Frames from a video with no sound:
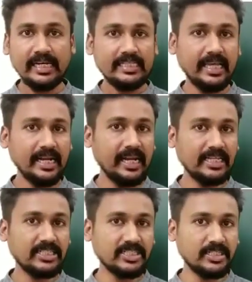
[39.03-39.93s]
the
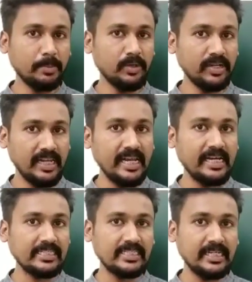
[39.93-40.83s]
relationship between
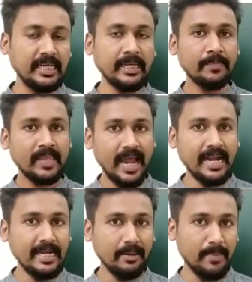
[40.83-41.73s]
electricity
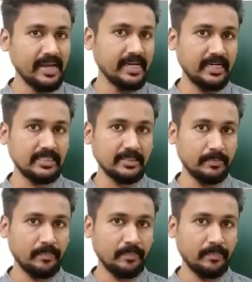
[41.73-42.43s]
and magnetism.